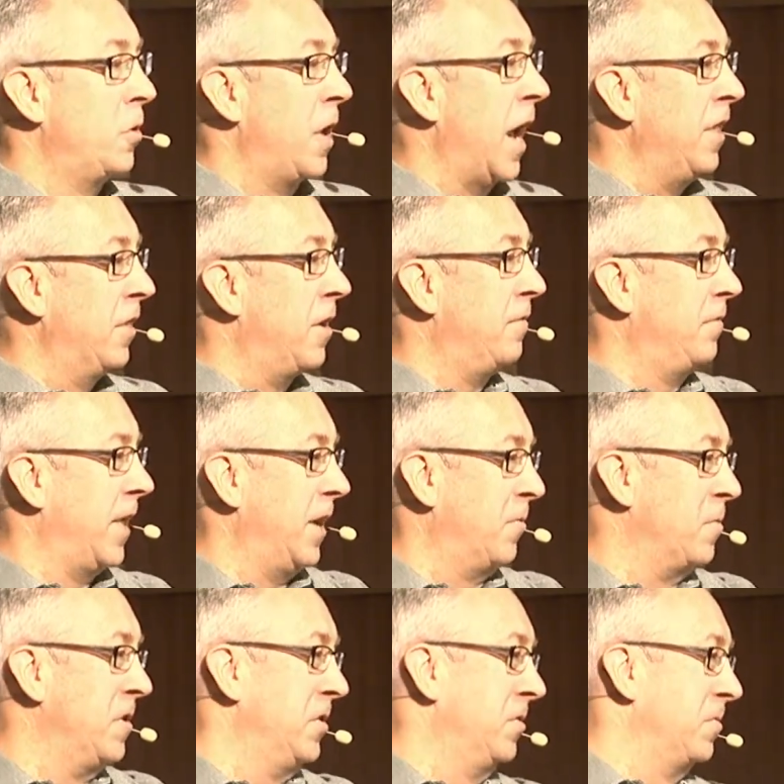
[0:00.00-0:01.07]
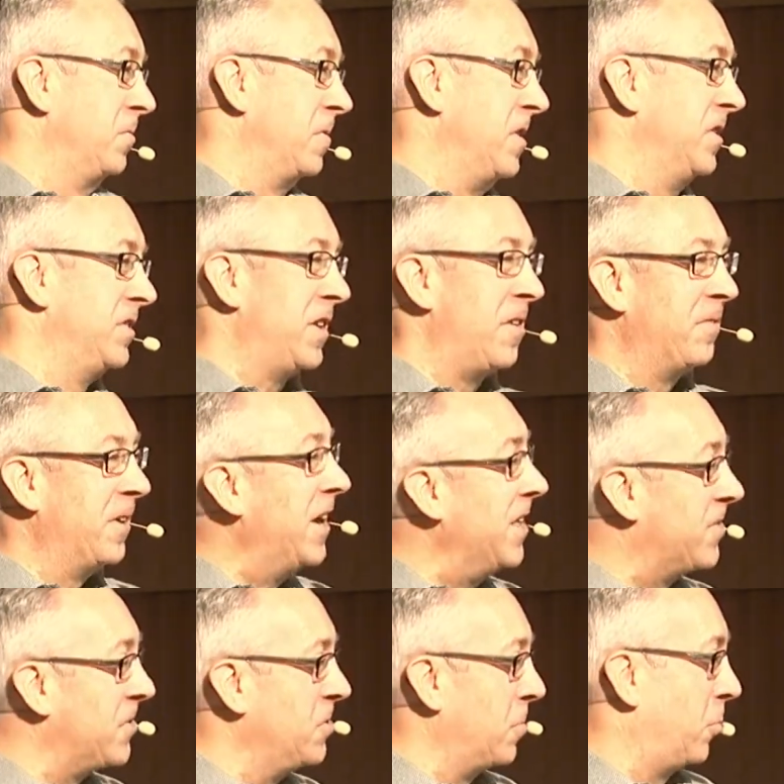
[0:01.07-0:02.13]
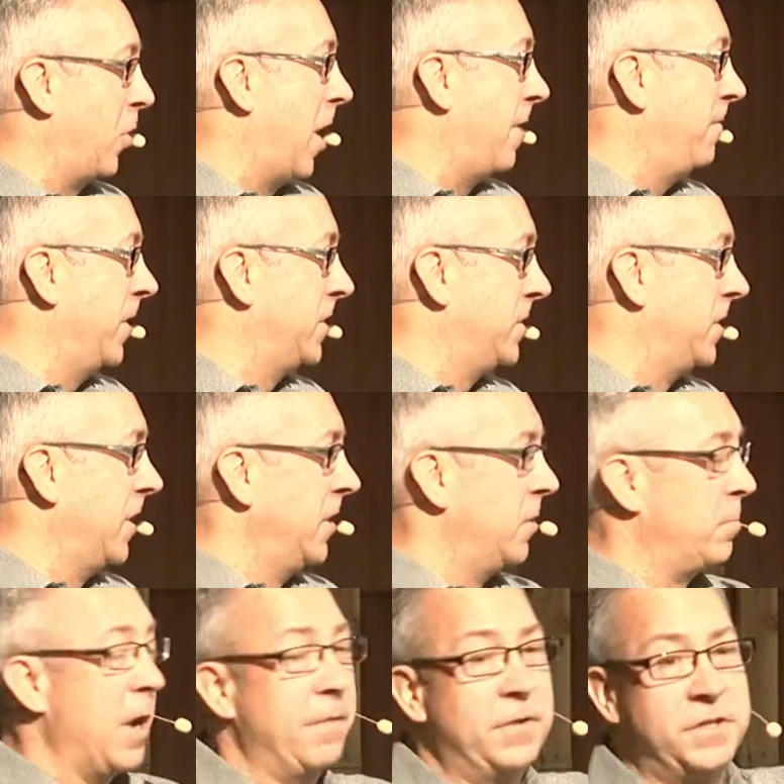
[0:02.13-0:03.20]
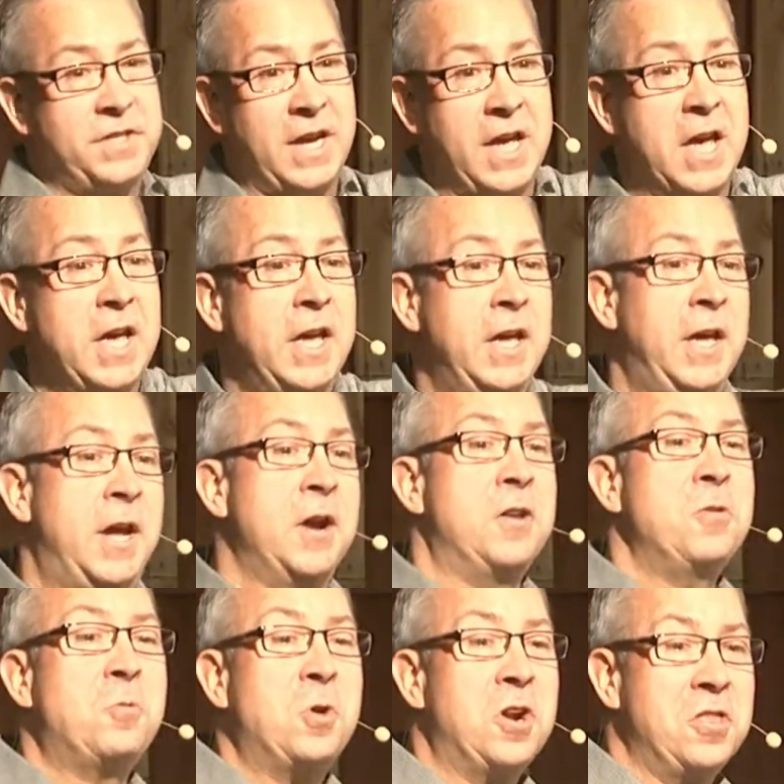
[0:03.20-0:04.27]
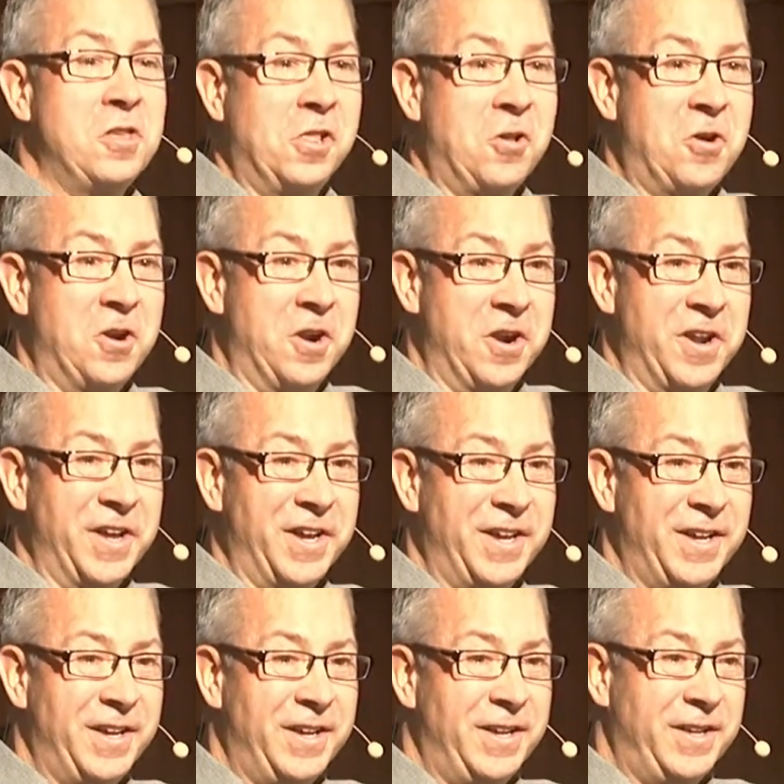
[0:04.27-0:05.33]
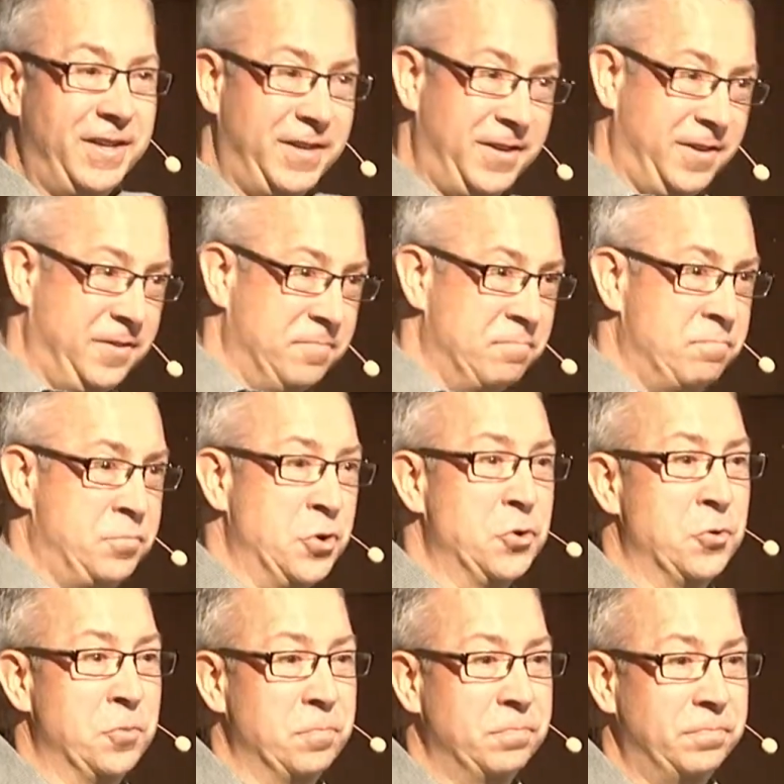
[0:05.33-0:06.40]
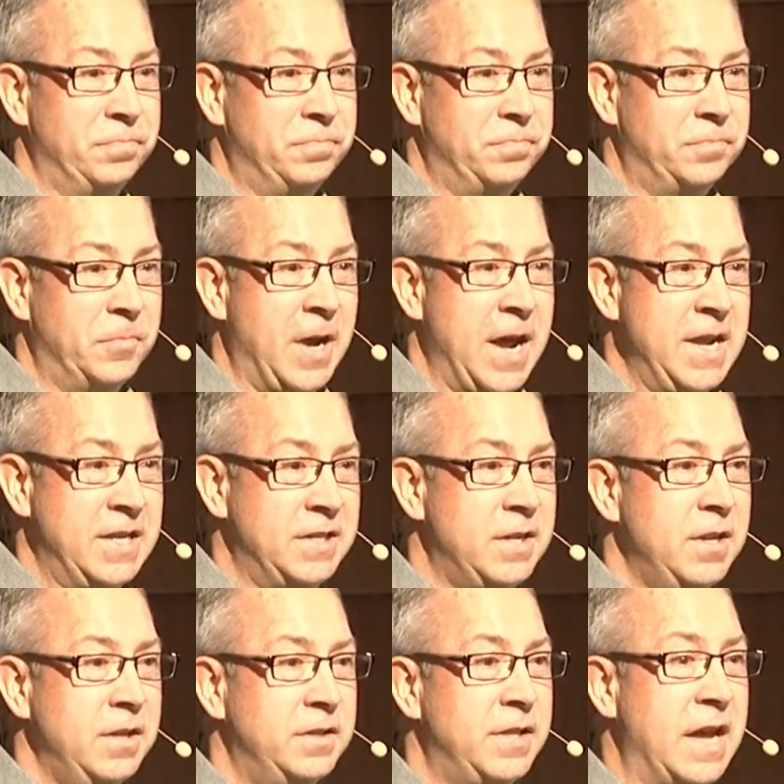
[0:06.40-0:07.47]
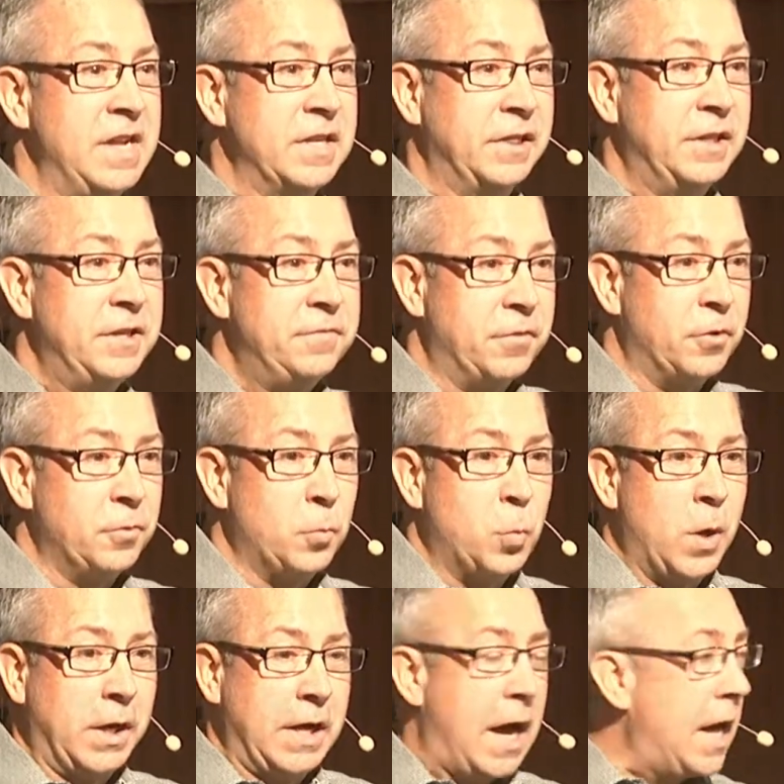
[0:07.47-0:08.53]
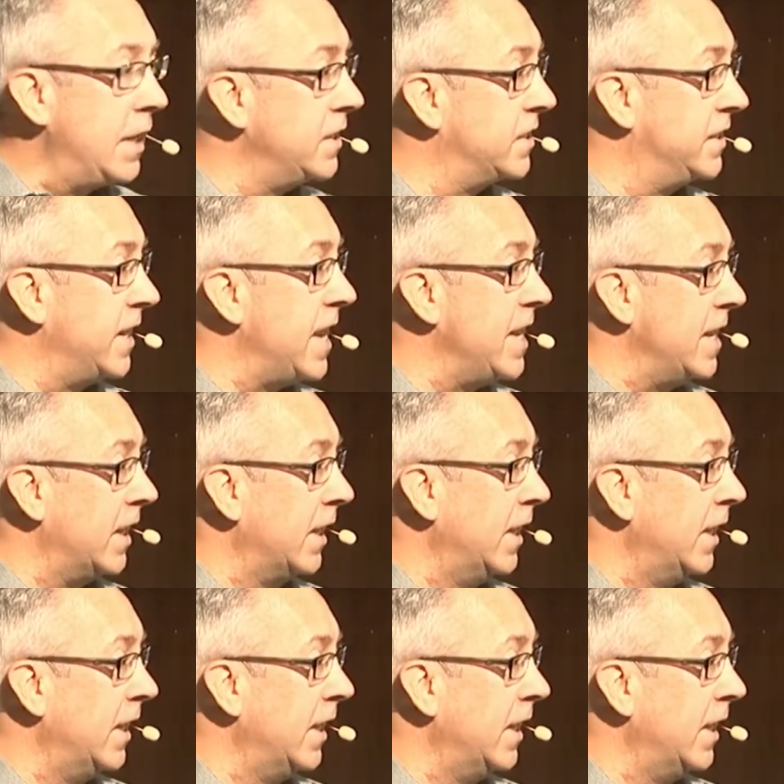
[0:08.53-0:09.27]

I love like when you when you start reading through the prophets, the prophets say, Hear the word of the Lord. Boom, right? They deliver what God is saying.